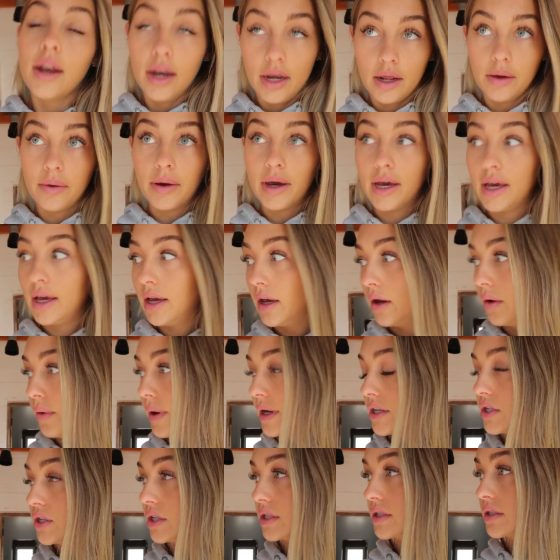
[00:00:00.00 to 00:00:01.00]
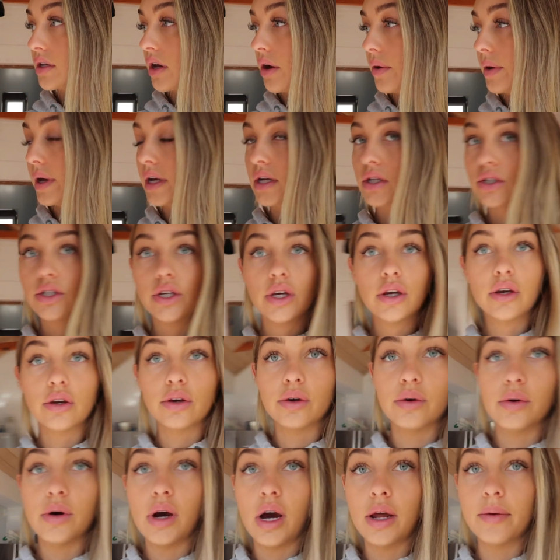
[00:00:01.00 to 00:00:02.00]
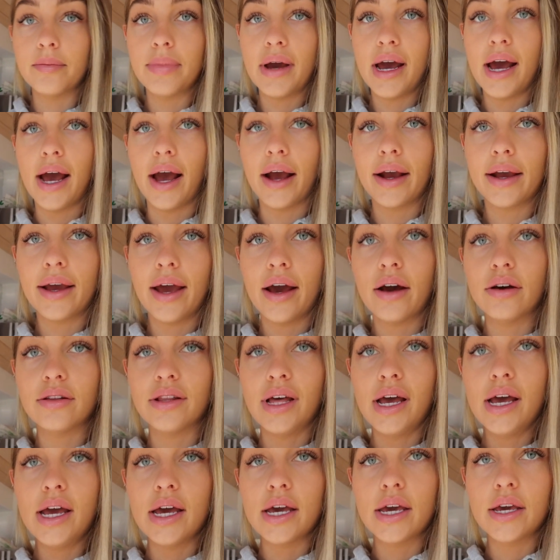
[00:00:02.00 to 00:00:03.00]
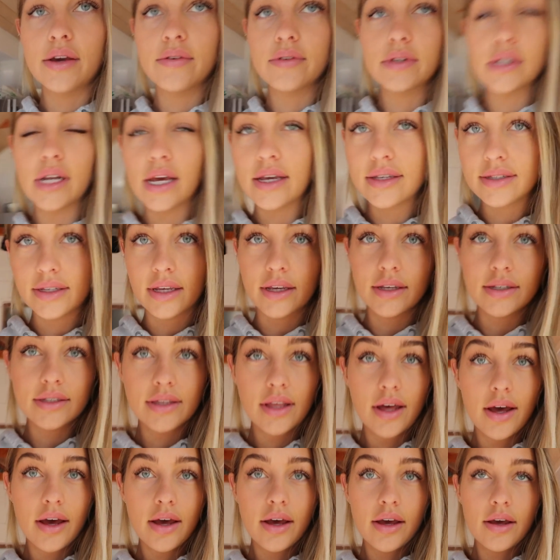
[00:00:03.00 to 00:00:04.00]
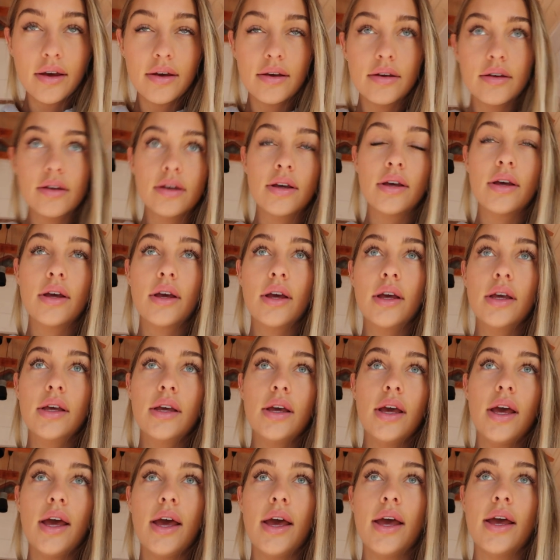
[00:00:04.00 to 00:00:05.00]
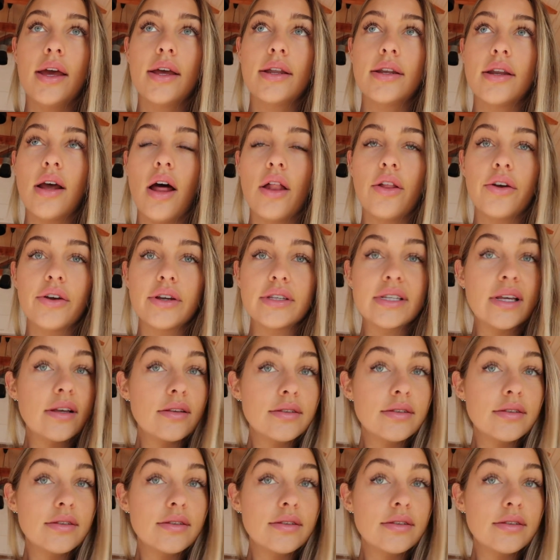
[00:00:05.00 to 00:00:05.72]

anyway, we're just going to unpack our lives. Daisy is there and Nala is